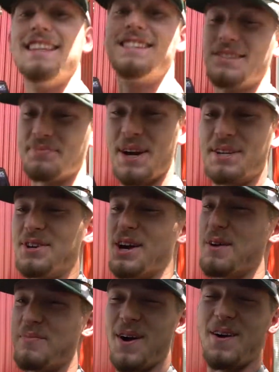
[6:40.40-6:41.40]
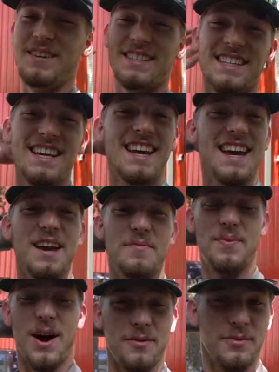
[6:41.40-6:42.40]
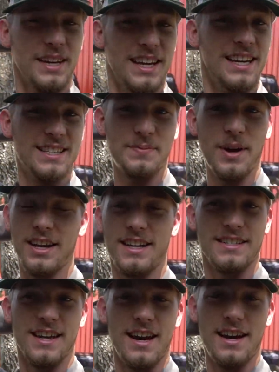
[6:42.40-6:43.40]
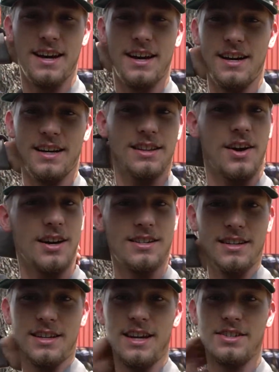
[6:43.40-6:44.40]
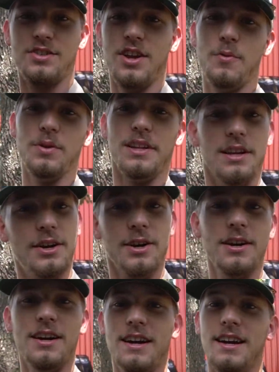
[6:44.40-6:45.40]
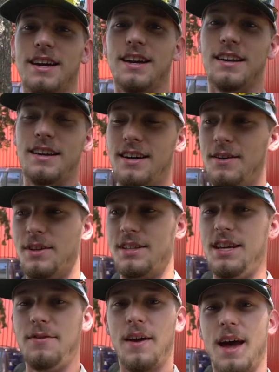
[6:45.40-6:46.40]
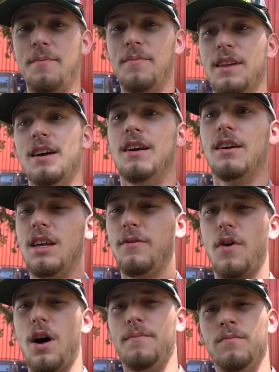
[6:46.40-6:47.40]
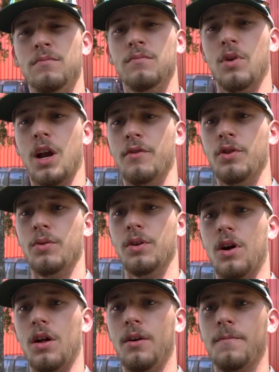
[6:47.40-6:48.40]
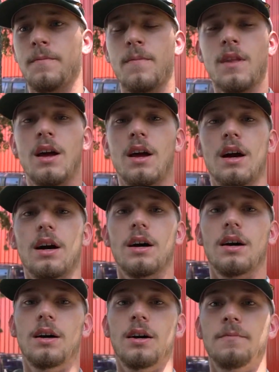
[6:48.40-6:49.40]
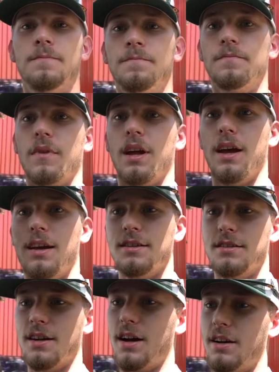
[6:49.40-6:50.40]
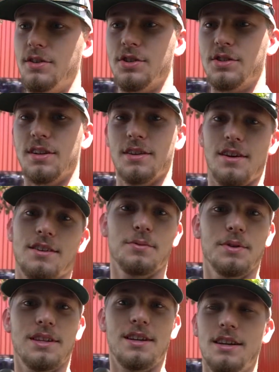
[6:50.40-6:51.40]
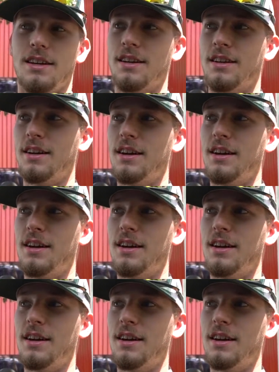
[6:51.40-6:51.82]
This is my truck, I promise. It's probably because I locked it yesterday with the clicker and with key fob, whatever you want to call it, and I just unlocked it with the key.